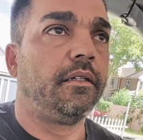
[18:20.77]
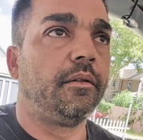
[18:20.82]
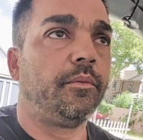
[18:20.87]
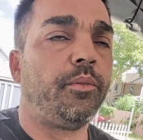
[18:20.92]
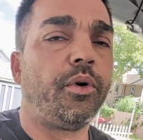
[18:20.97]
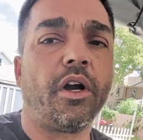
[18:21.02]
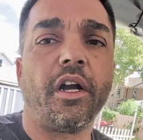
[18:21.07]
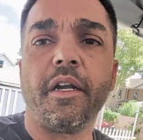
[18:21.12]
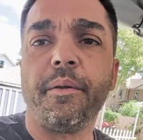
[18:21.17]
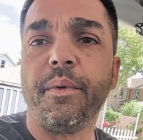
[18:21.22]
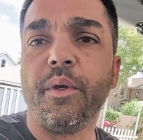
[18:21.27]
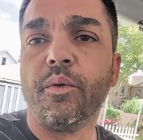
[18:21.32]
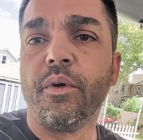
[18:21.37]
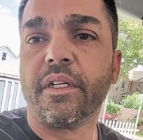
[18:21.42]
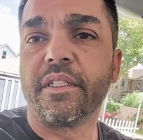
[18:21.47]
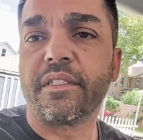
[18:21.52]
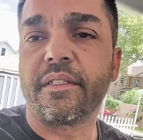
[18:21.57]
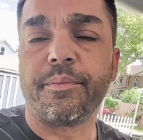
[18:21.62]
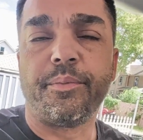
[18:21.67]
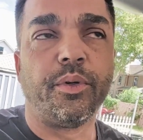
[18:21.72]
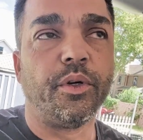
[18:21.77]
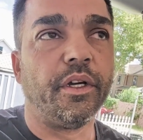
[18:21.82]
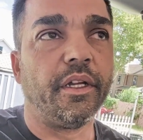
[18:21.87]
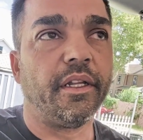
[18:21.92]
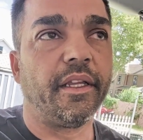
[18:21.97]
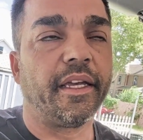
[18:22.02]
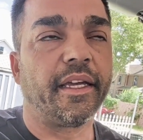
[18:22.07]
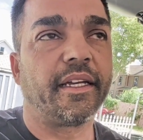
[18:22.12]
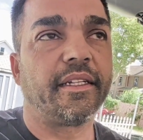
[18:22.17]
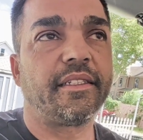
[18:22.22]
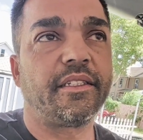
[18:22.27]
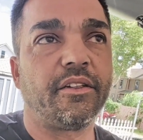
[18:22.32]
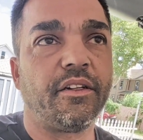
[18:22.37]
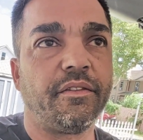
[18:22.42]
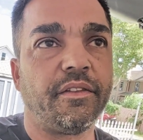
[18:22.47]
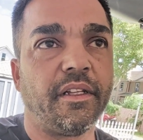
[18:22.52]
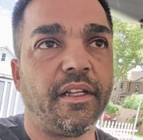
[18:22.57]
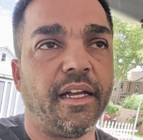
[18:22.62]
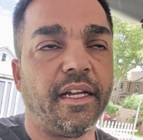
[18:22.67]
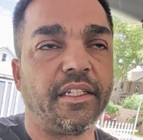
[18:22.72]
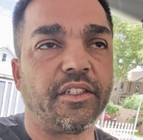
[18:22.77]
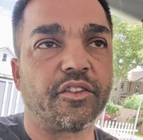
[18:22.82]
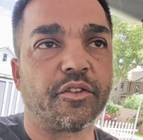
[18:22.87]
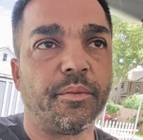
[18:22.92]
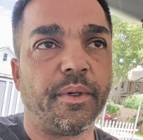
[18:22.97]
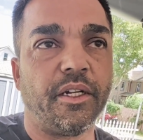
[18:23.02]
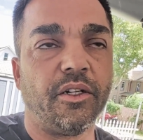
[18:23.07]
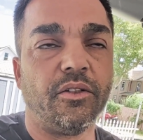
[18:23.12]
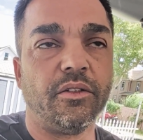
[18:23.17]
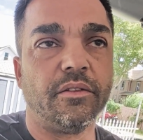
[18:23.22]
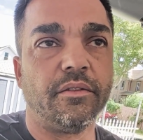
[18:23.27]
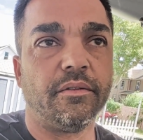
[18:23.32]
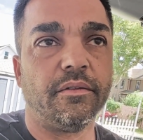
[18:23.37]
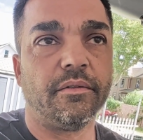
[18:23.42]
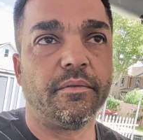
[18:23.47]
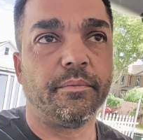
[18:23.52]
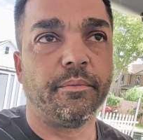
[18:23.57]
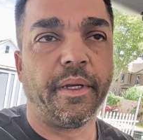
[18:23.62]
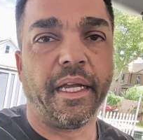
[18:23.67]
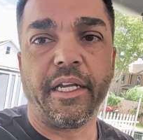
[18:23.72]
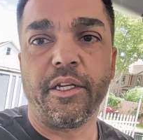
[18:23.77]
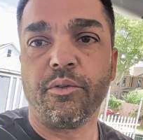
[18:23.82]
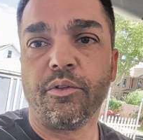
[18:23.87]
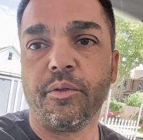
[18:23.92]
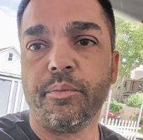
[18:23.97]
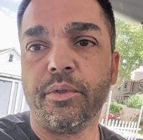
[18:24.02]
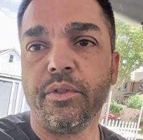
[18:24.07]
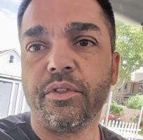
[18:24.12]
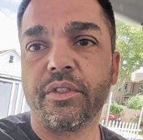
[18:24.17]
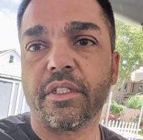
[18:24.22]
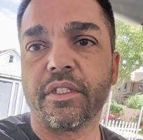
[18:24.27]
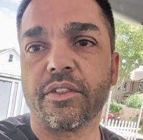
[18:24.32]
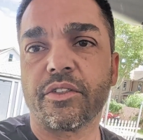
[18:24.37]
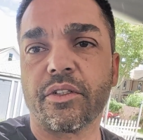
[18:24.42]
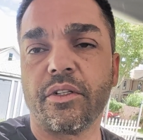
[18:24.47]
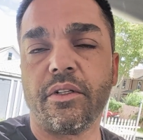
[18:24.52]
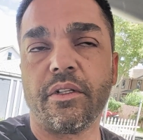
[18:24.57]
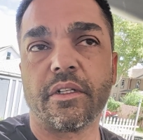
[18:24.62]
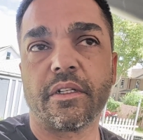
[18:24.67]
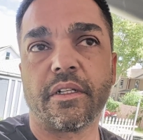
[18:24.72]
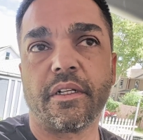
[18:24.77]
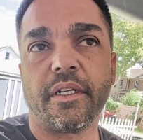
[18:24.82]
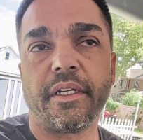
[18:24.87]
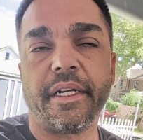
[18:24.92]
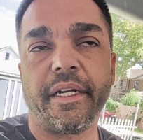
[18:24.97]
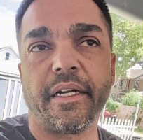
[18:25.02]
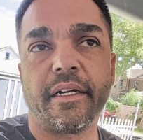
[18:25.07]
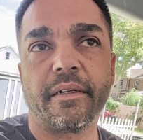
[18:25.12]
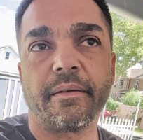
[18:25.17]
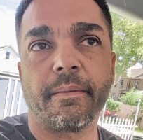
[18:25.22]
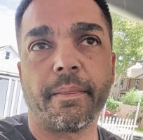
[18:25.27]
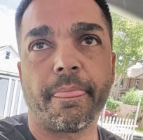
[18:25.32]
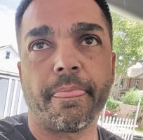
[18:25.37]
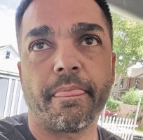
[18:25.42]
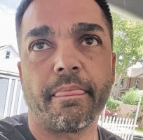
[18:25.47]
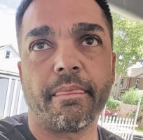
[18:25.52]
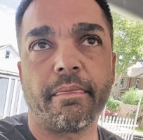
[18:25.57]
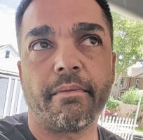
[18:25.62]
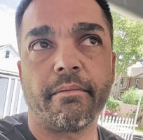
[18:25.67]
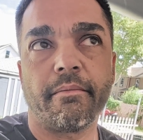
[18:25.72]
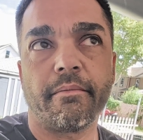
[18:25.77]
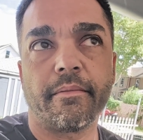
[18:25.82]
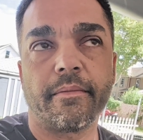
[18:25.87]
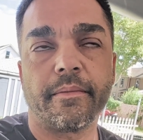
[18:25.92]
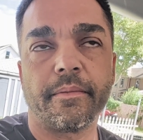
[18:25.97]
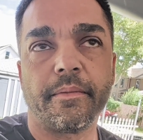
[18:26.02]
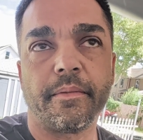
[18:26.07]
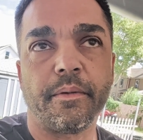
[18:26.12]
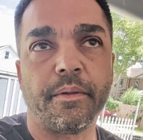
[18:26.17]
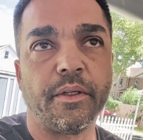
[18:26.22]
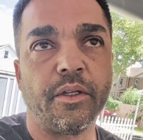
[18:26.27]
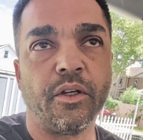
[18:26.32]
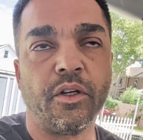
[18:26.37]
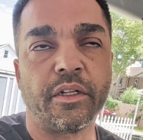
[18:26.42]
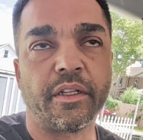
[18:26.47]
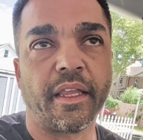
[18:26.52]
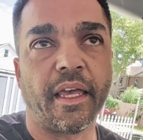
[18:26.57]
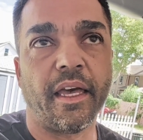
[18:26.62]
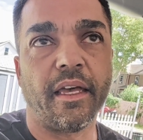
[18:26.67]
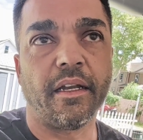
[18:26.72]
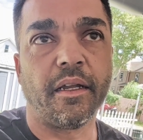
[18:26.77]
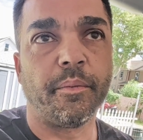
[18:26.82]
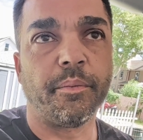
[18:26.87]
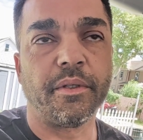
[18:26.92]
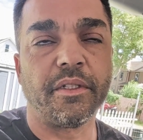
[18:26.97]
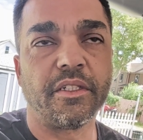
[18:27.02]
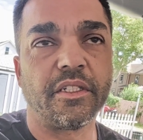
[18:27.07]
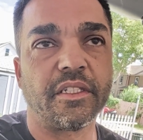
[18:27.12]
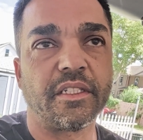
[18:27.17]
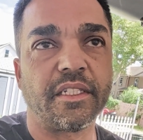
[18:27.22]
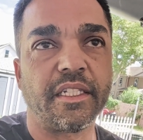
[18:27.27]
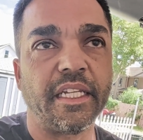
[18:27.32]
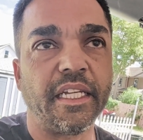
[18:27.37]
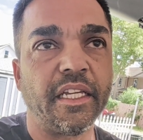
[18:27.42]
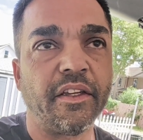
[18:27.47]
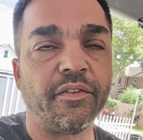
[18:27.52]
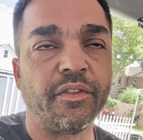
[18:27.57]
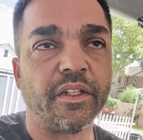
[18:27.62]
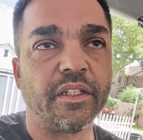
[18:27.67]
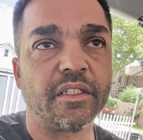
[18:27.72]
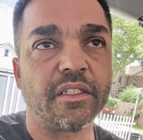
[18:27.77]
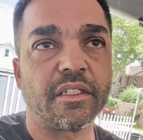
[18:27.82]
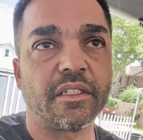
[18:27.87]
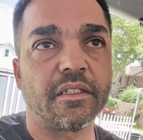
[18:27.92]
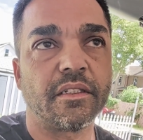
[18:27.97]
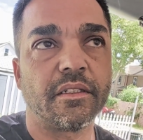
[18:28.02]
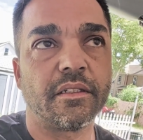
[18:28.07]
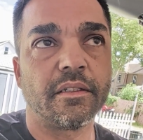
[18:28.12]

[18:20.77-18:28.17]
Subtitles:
Part of me wants to put, like, I still have the lines from my old manual boost controller on there. Maybe hook that up and just see if it's.